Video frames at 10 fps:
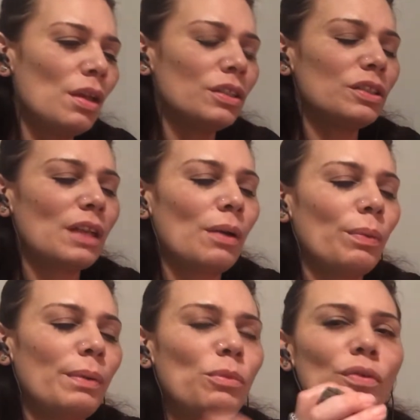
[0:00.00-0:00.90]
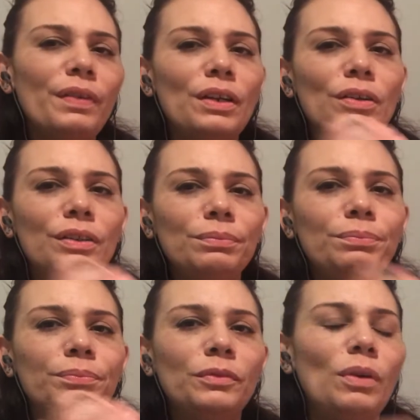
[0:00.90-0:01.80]
So now we're moving on.
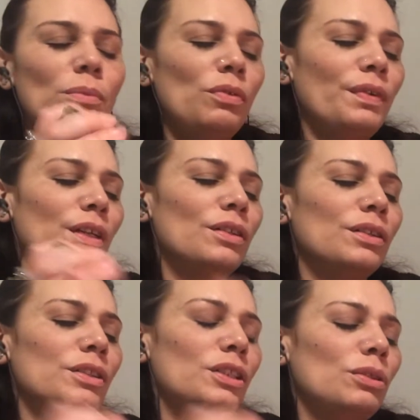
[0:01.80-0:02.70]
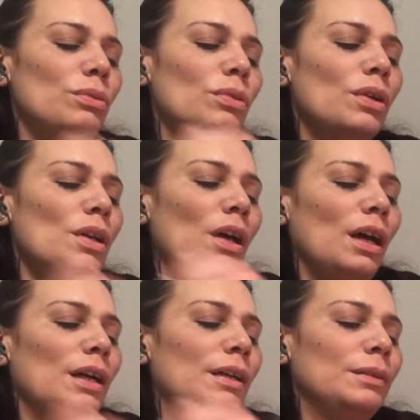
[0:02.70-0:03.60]
We're moving on to
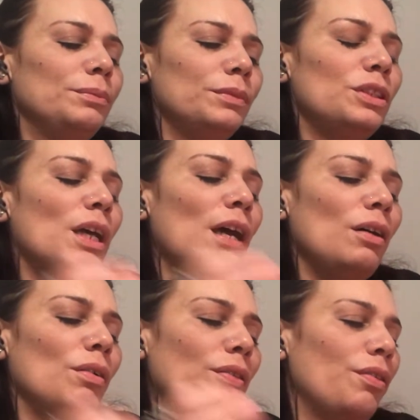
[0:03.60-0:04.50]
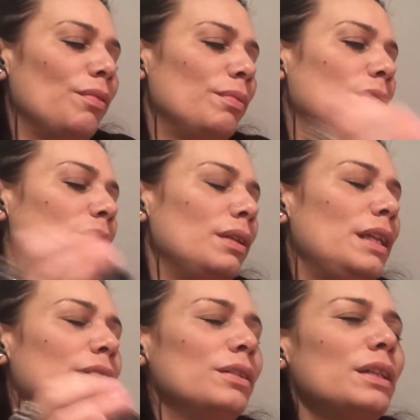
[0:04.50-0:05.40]
health.
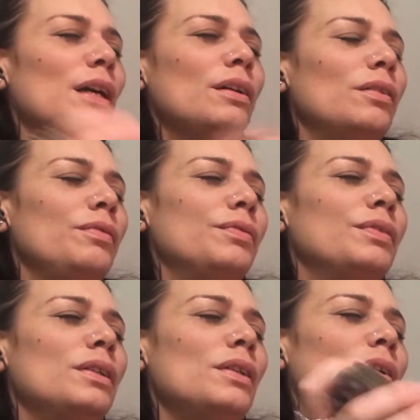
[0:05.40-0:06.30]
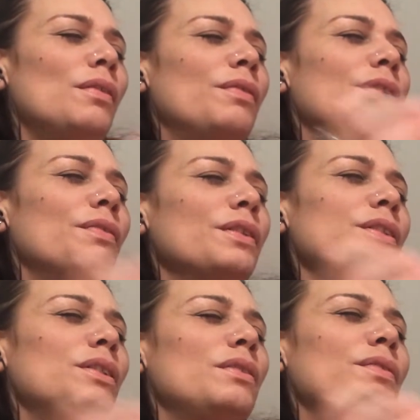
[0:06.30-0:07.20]
Leo's health from the
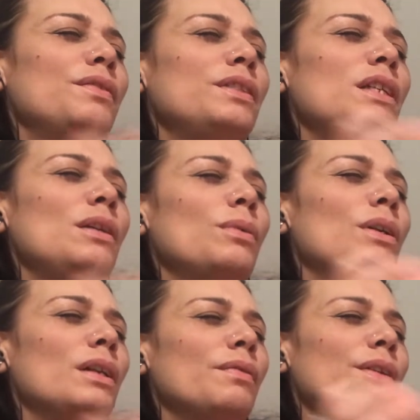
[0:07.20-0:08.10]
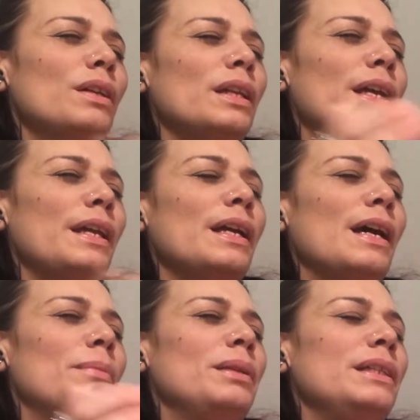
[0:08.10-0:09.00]
1st to the 15th with your love and your light.
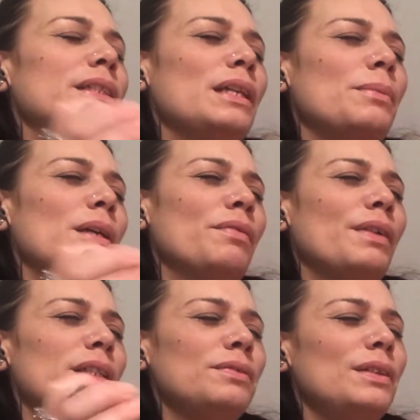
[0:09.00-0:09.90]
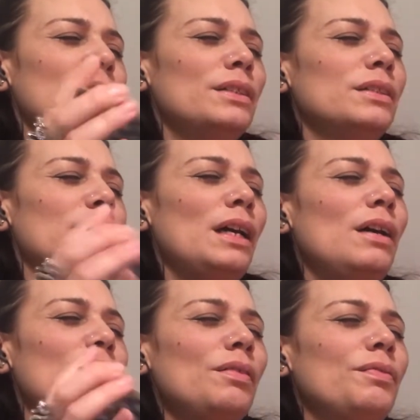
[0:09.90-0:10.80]
God, please give me advice for Leo's
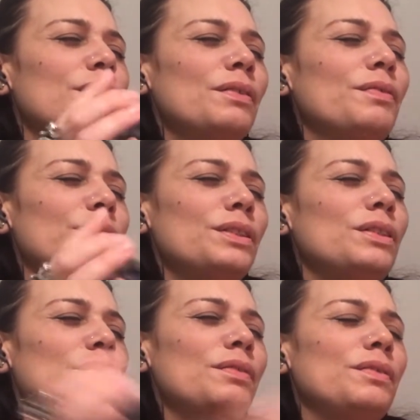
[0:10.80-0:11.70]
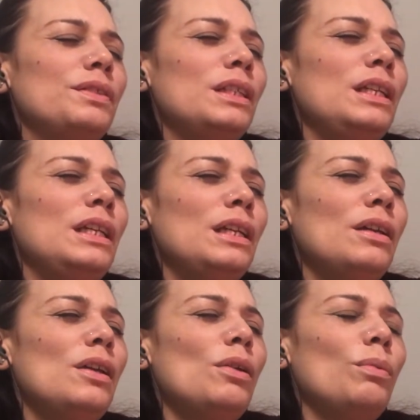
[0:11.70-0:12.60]
health from the 1st to the
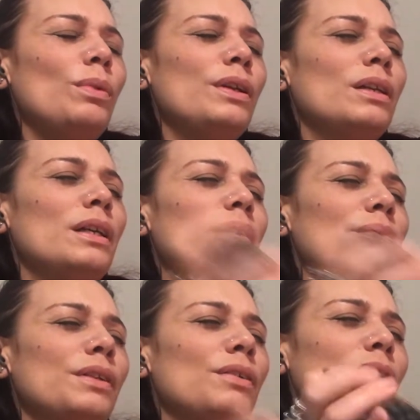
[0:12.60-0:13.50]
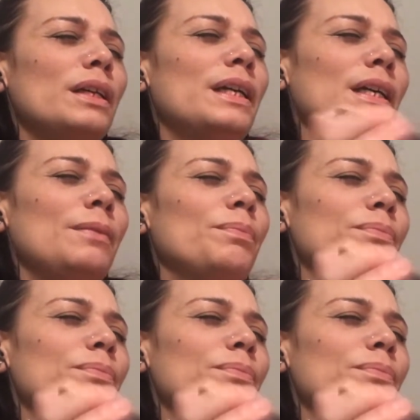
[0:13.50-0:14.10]
15th with your love and your light.